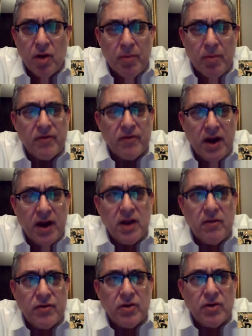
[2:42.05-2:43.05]
But if any of
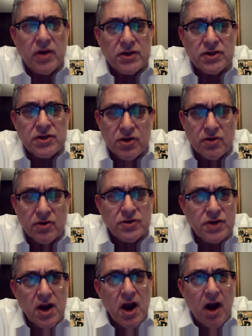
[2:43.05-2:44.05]
your listeners
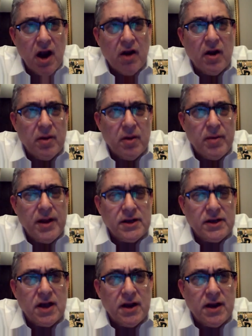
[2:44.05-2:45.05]
are going to be at
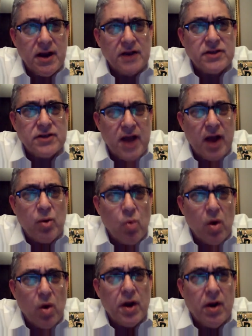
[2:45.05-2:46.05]
Sundance and want
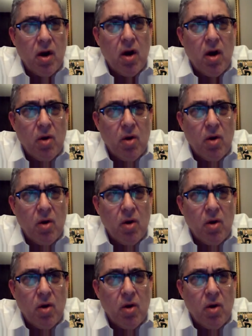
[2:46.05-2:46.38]
to go,